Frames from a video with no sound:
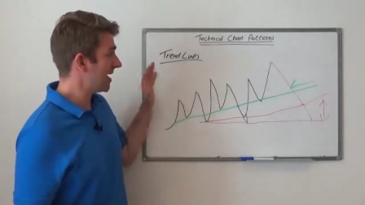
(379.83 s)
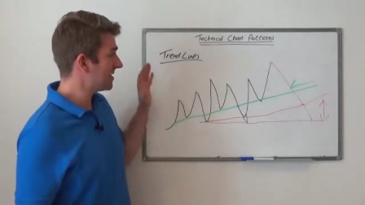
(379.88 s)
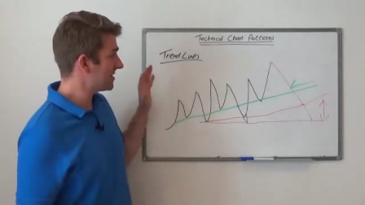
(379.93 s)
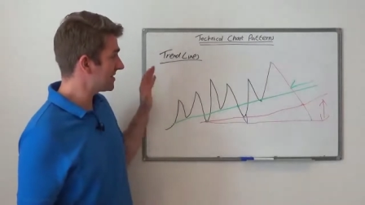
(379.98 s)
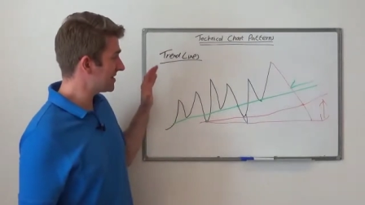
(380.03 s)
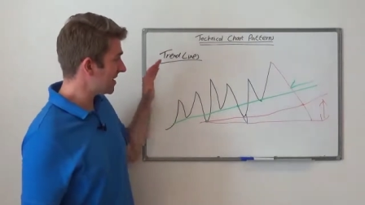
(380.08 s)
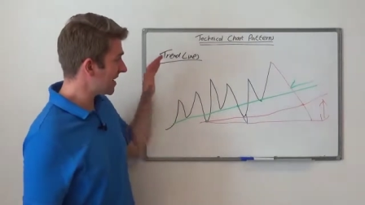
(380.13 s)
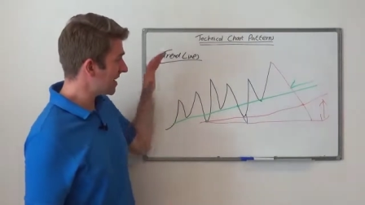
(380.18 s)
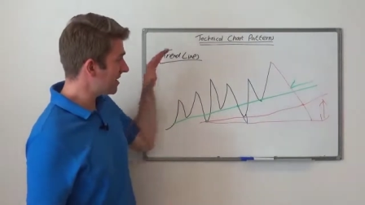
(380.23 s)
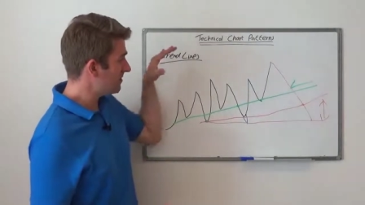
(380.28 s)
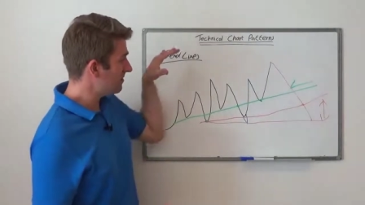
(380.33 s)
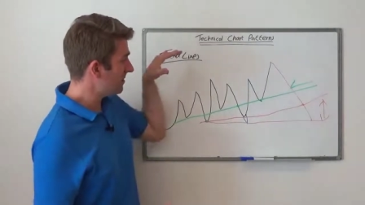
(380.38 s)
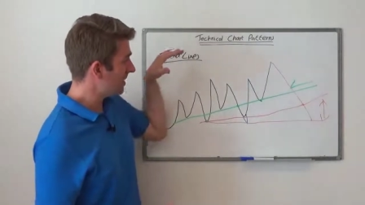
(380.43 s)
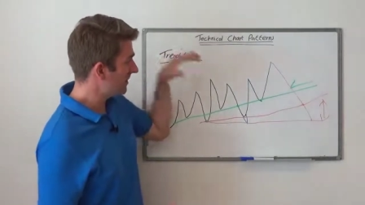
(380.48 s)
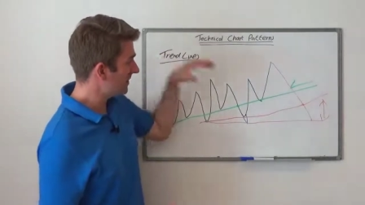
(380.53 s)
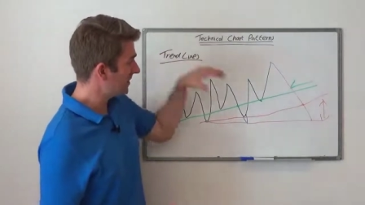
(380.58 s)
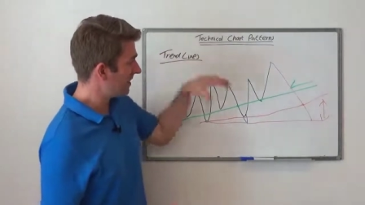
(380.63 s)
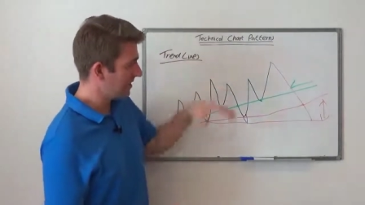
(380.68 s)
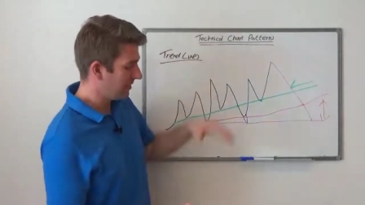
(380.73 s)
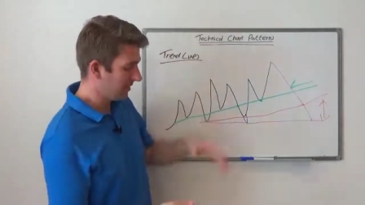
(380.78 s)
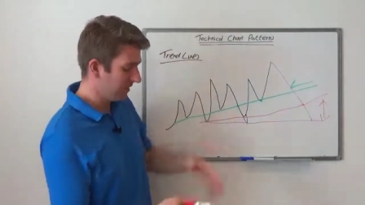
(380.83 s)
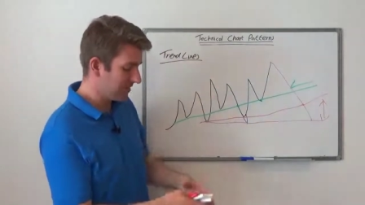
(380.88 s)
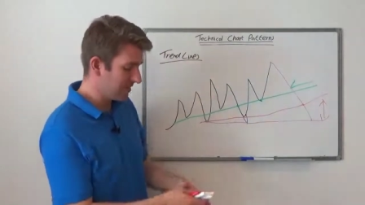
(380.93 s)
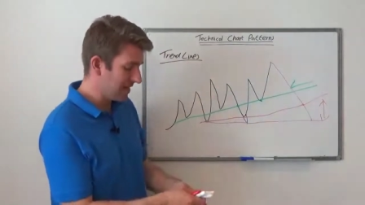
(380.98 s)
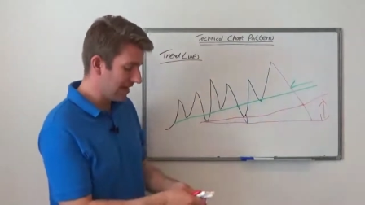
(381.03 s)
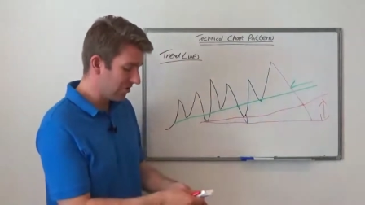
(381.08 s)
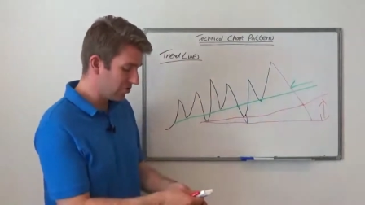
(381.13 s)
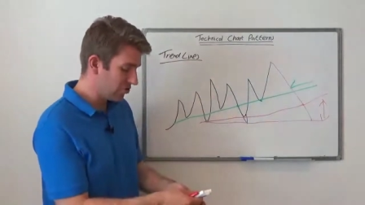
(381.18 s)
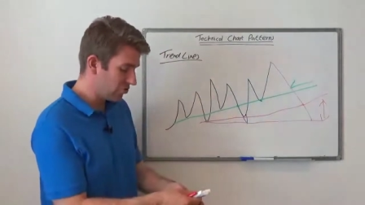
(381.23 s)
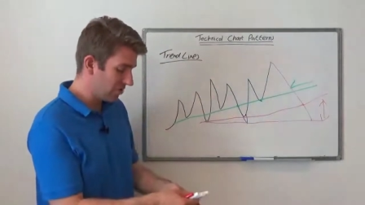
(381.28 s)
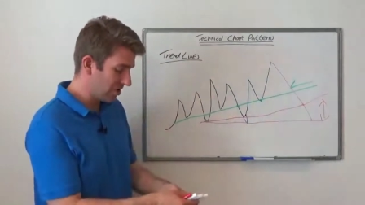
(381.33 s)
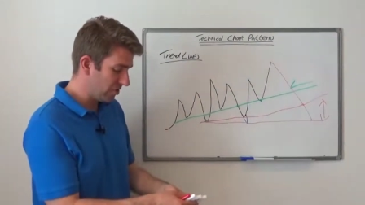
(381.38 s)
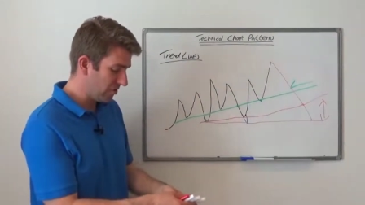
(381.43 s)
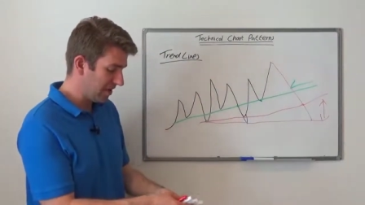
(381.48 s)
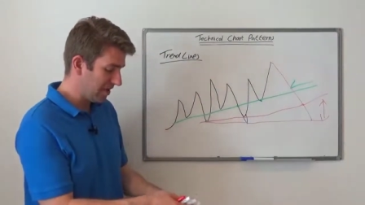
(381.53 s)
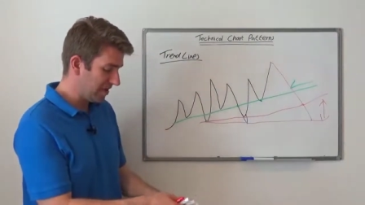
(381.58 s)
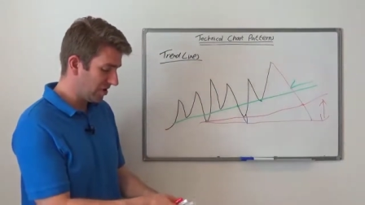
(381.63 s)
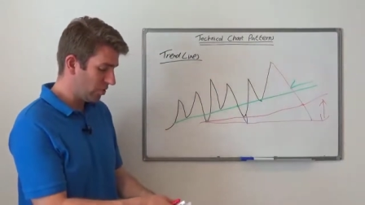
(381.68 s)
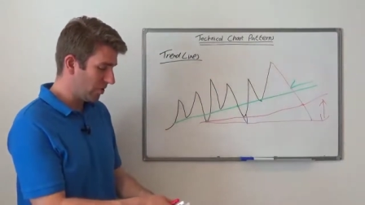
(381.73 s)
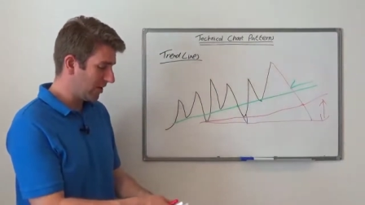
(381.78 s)
It's same with a downtrend.
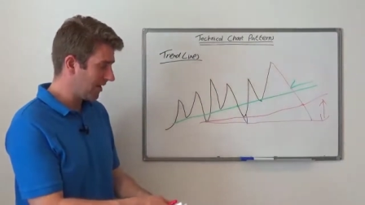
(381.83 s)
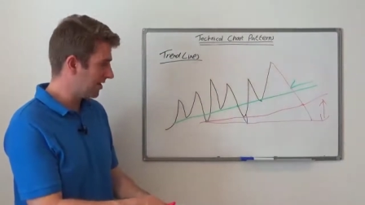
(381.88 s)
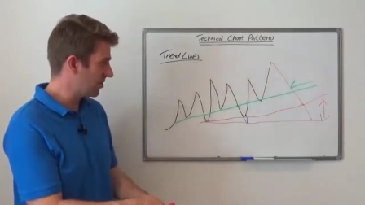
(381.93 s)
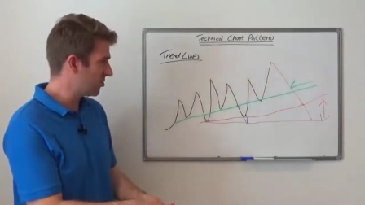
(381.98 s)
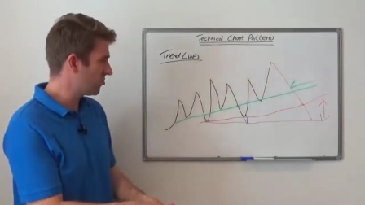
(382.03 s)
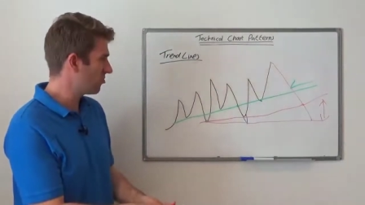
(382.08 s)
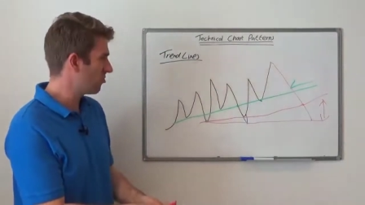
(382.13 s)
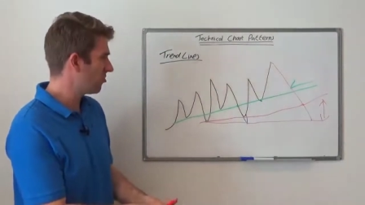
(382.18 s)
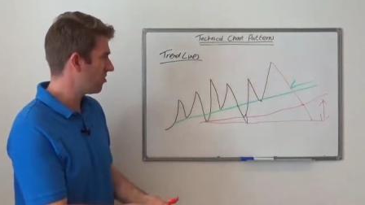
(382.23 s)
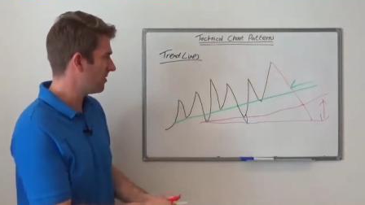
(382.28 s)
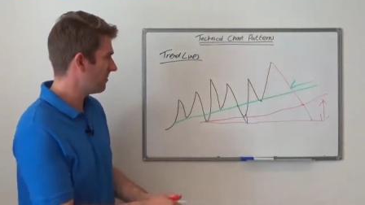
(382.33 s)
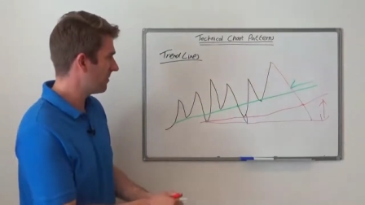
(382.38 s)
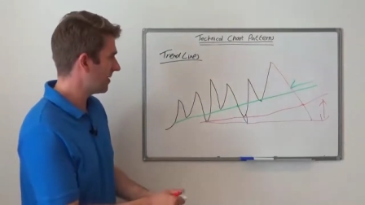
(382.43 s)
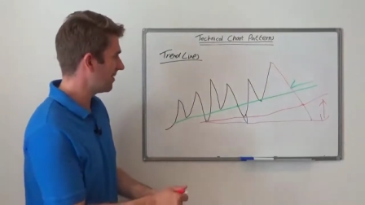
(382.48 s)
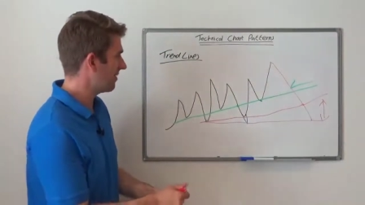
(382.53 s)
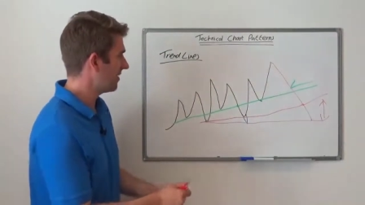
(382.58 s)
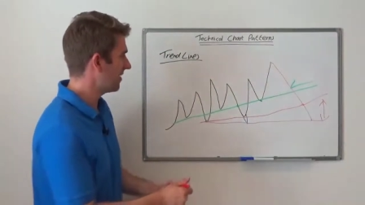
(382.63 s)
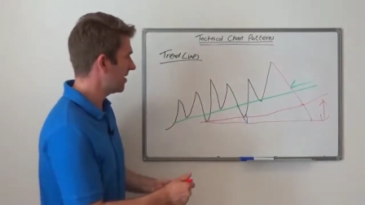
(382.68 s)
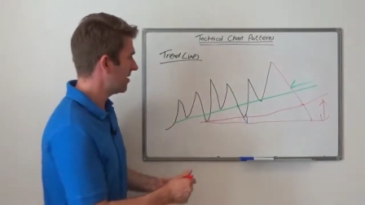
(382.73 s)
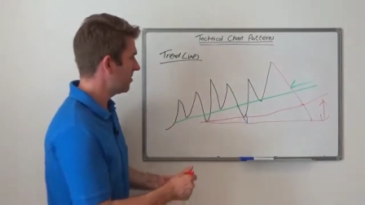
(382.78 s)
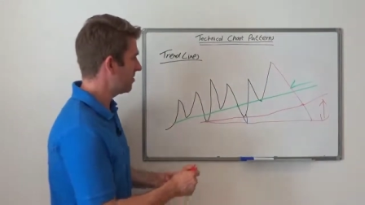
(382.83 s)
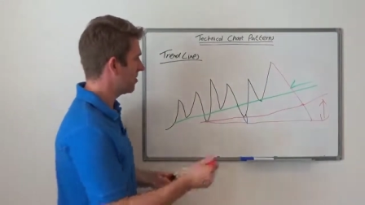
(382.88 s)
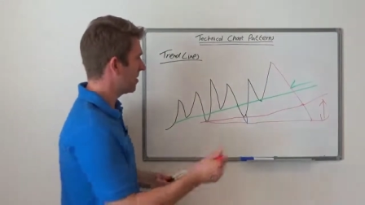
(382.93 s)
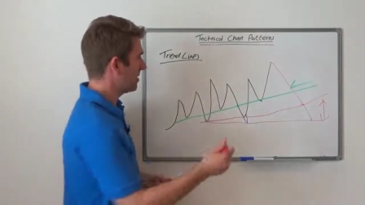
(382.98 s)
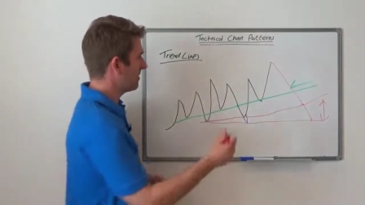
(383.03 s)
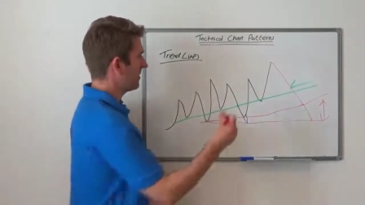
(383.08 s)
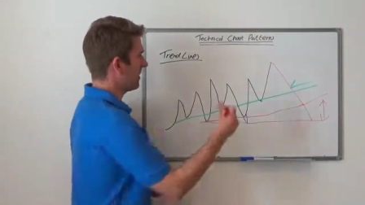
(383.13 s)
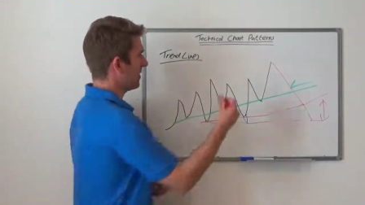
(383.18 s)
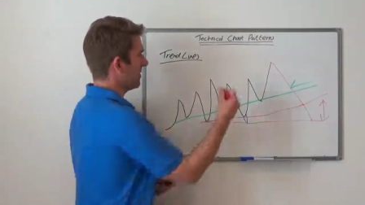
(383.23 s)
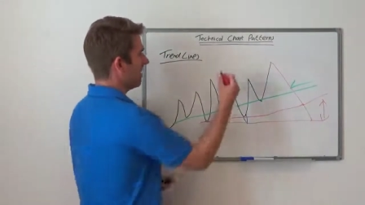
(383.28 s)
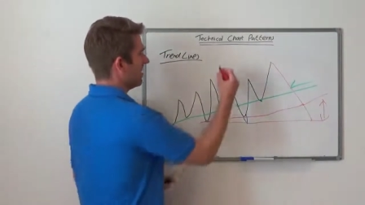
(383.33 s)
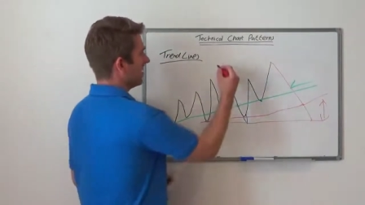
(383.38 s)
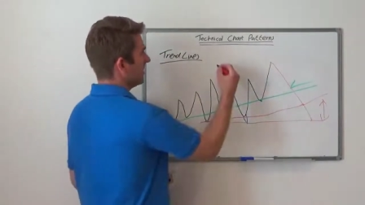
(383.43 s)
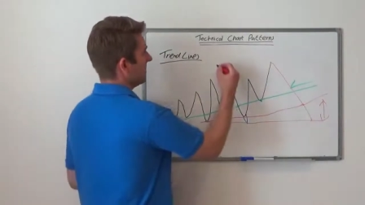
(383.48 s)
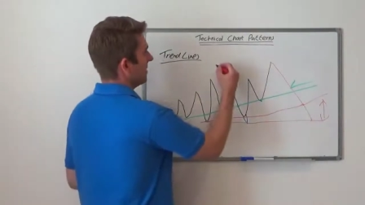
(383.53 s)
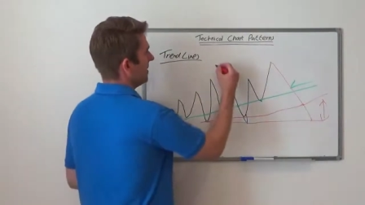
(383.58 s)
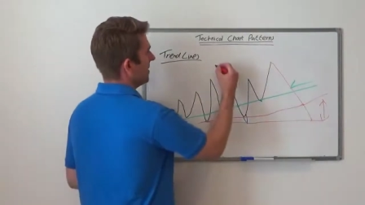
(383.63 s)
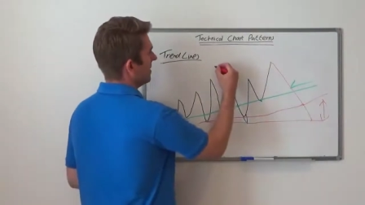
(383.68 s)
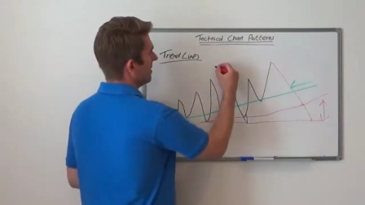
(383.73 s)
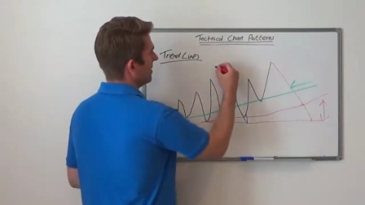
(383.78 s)
We can quickly draw it, but I think you kind of get the
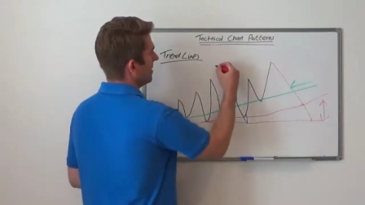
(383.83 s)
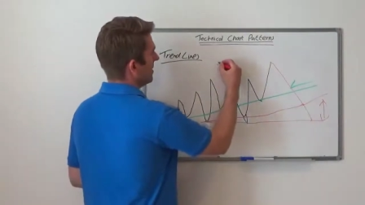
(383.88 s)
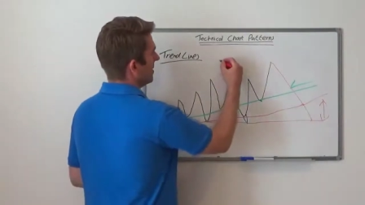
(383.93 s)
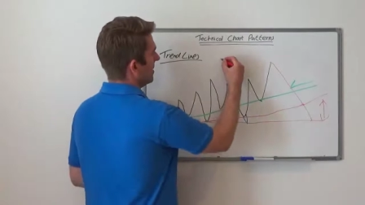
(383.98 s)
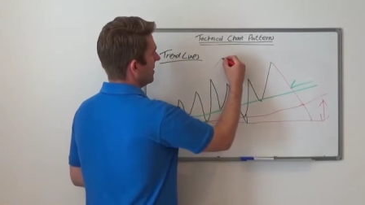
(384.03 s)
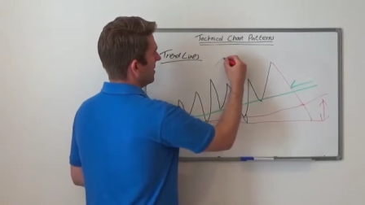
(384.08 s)
idea.